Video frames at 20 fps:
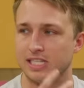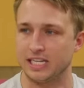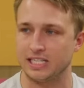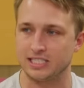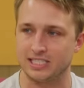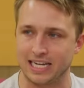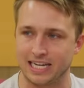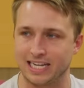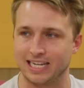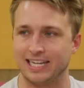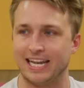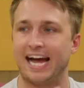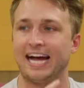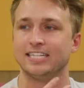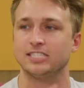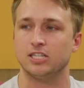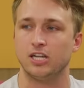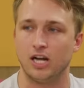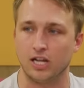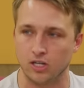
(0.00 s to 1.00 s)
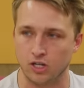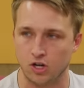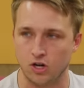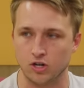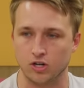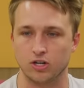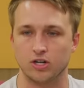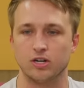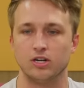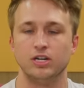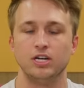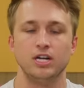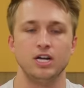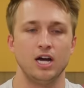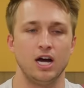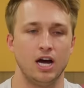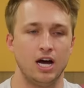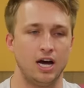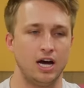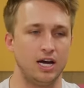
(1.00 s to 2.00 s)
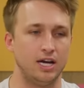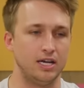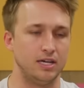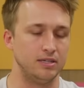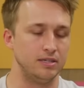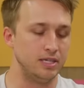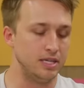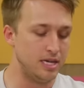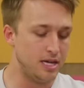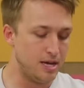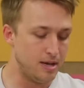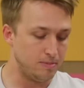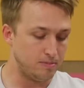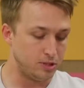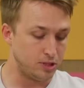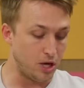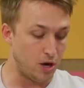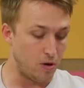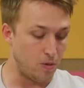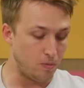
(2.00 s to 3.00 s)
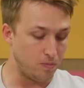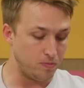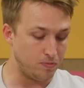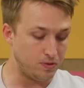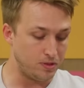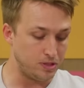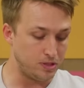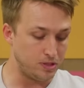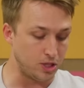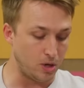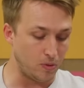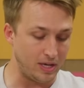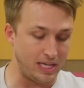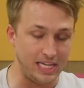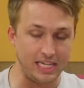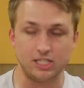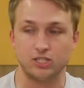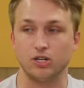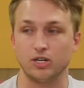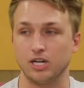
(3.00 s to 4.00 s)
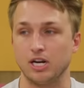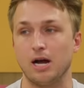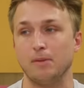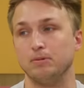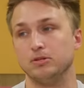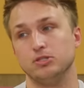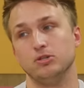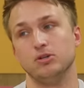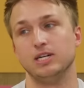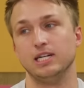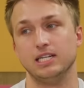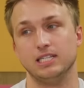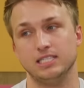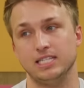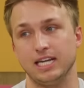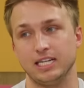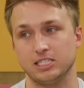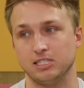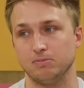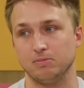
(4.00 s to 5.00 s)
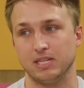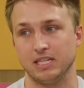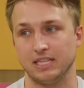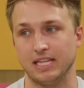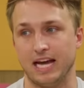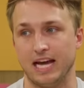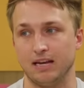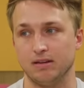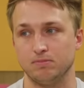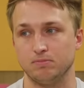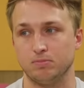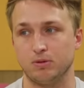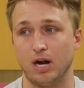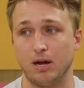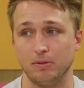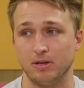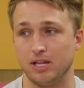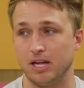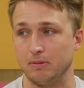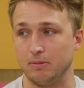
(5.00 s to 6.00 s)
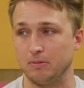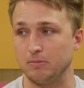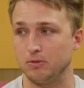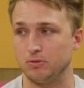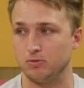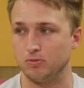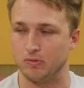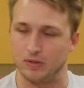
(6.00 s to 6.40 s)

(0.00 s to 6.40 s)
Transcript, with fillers: things that can last a lot longer. So he took an opportunity to take something that probably a lot of people